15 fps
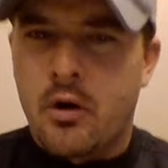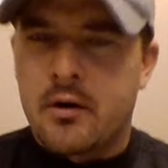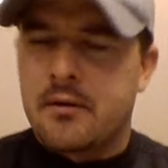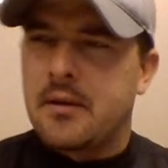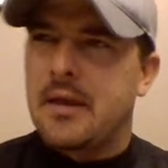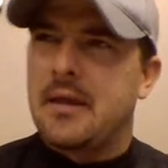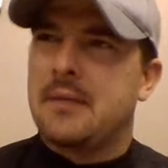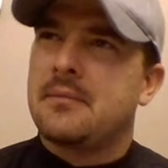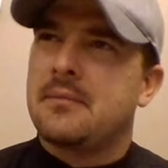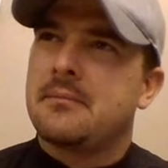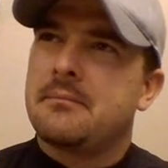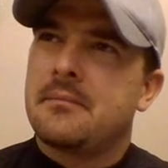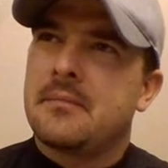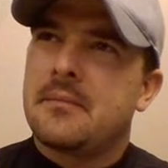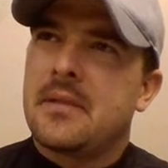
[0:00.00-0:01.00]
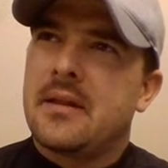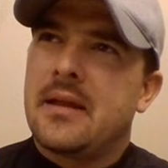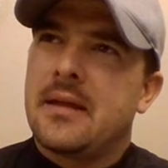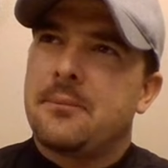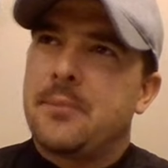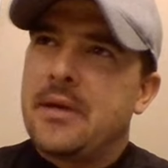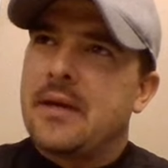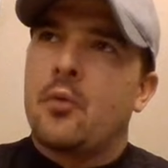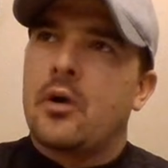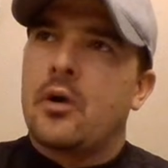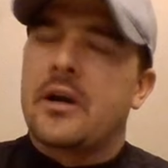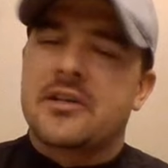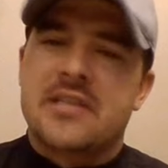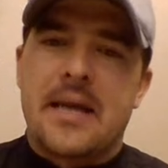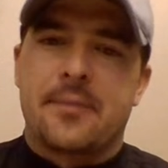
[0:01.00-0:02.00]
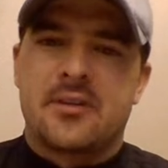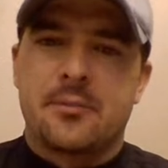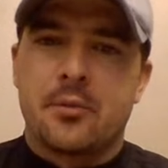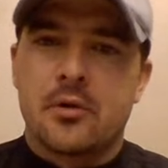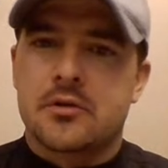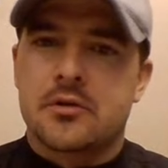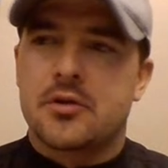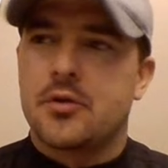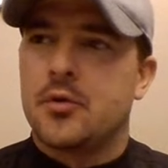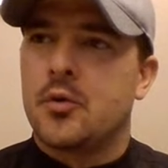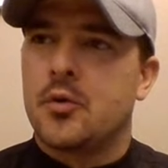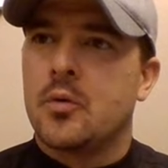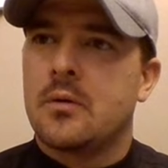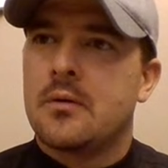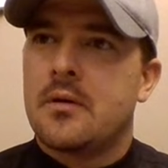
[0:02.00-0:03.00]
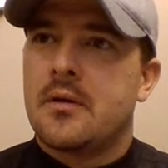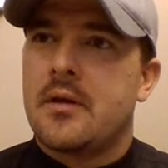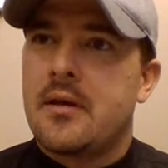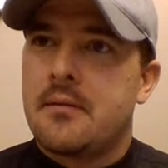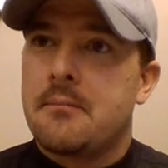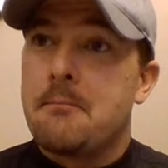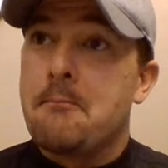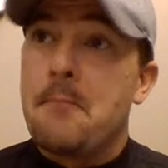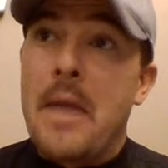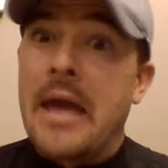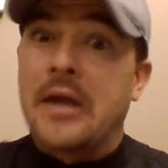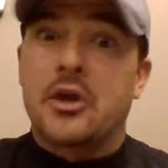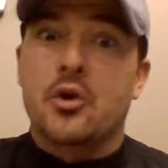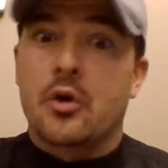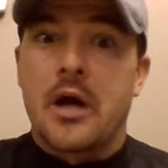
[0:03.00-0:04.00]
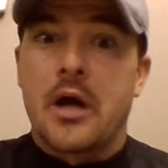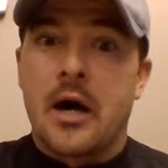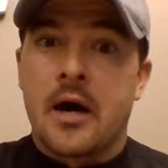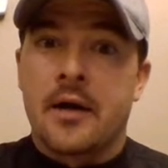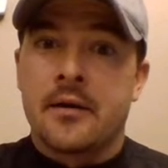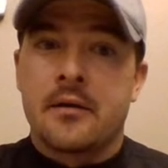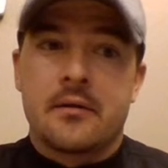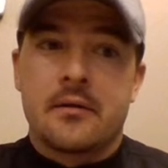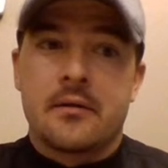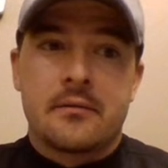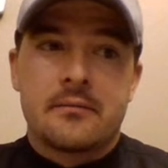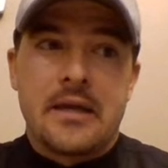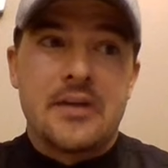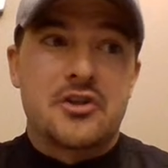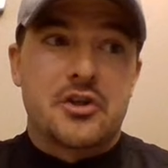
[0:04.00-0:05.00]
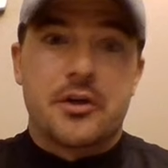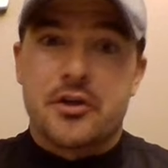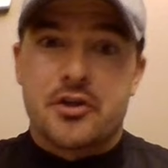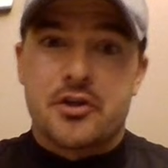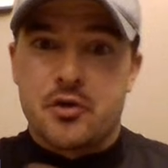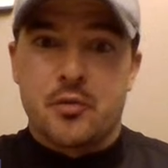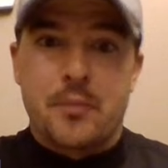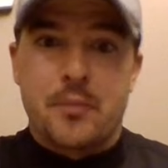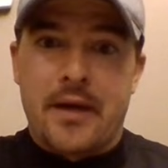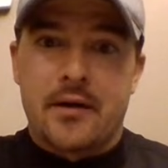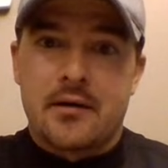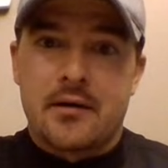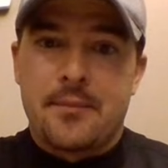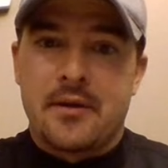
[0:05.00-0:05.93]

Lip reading: more. It be it more acceptable to make your gun easier to shoot better.